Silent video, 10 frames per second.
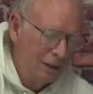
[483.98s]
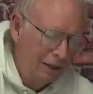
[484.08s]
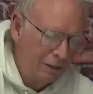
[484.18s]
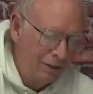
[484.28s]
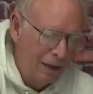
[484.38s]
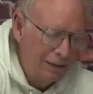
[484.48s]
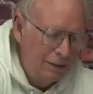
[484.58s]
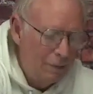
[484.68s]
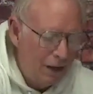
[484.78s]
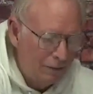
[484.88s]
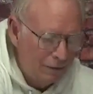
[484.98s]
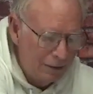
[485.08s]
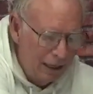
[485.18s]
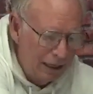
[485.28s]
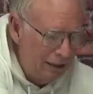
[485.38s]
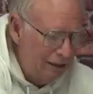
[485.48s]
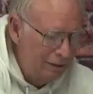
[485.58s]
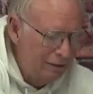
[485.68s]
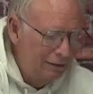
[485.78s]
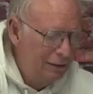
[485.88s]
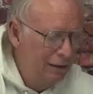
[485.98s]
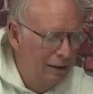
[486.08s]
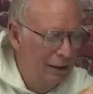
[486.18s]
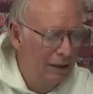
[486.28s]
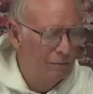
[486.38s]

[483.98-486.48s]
It's a crazy ball design, and